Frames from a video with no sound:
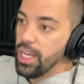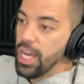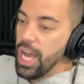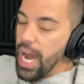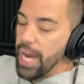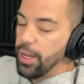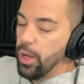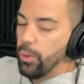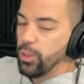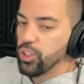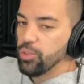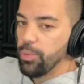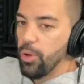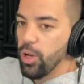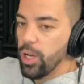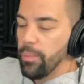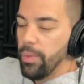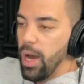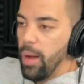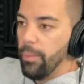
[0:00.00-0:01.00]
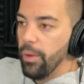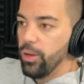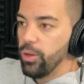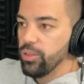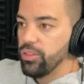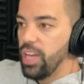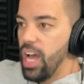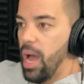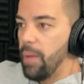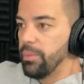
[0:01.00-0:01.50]
I know we spoke about Michael
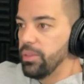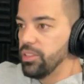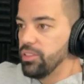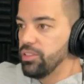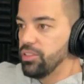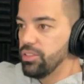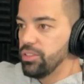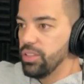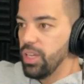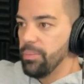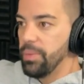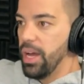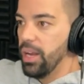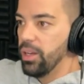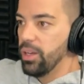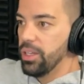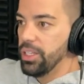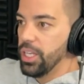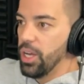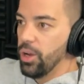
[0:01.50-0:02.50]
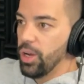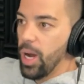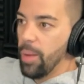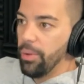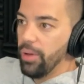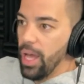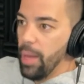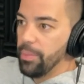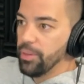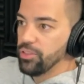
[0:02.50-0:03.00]
Thomas about a couple
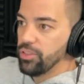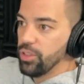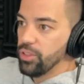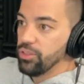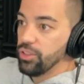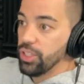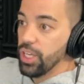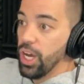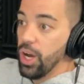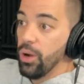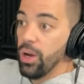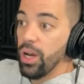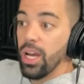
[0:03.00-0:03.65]
episodes ago.